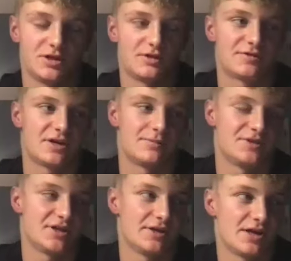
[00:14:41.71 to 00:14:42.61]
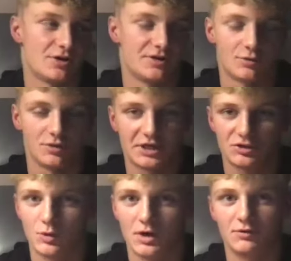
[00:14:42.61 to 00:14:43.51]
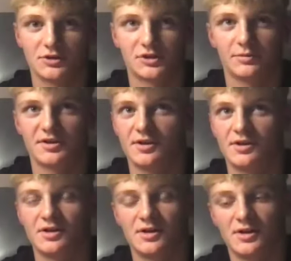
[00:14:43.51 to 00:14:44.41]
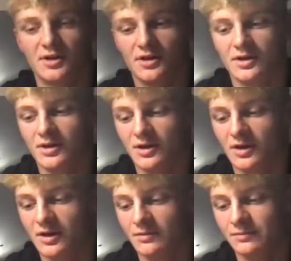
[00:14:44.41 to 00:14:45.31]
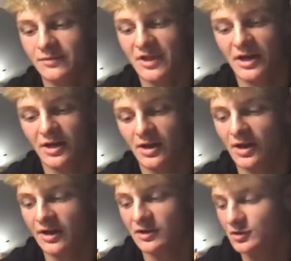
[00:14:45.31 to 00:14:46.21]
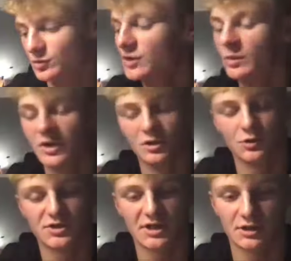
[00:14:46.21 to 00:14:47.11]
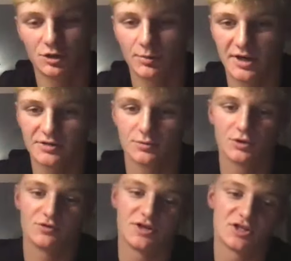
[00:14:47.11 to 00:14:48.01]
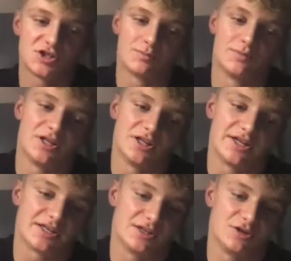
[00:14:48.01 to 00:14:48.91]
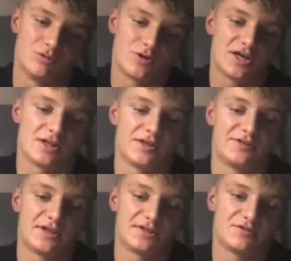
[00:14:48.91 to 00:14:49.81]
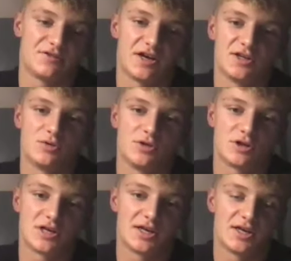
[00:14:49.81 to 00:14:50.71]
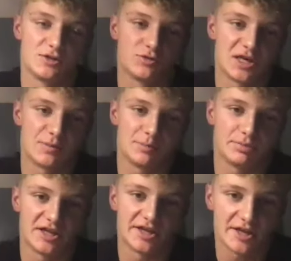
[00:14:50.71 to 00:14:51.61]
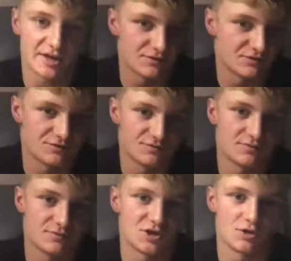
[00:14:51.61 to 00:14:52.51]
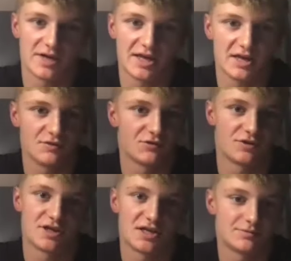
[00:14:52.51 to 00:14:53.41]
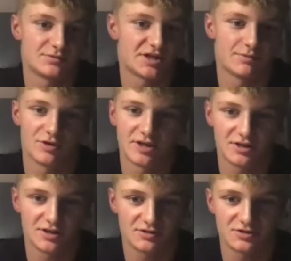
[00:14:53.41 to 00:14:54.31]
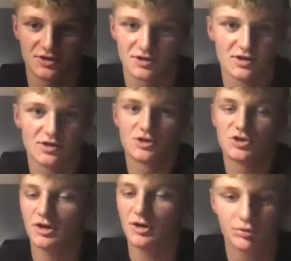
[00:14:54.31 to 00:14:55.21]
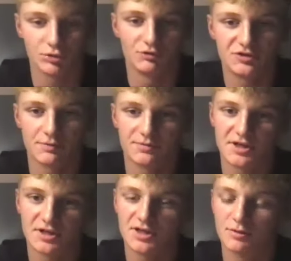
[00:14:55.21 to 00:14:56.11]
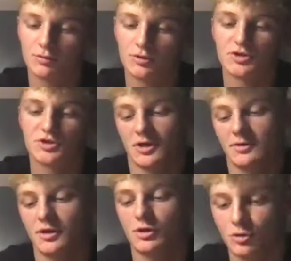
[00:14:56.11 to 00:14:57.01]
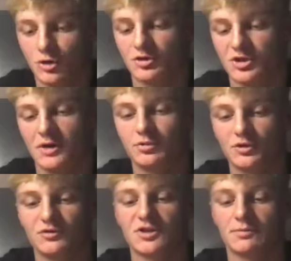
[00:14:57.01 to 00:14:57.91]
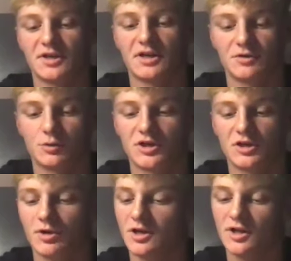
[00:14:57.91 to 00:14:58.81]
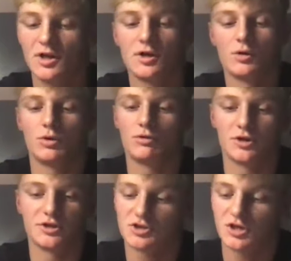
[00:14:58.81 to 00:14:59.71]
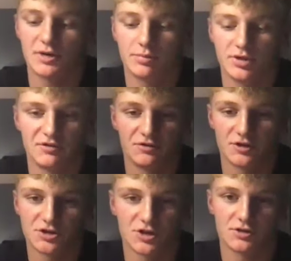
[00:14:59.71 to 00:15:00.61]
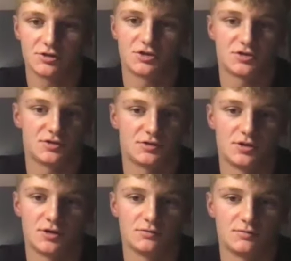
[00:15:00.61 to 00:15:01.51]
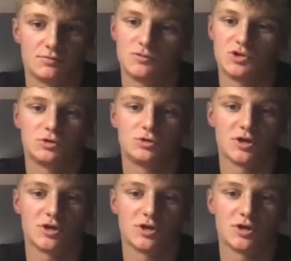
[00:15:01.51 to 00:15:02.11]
the top 10 now. I think we're like 12 or something. We use it a little bit as motivation, but like you can't let that define you, and you can't be playing out of, you know, hate for the game time rankings or trying to prove something, which I mean, you can try and prove something every week, but we really just try and play for each other. Just, you know, do your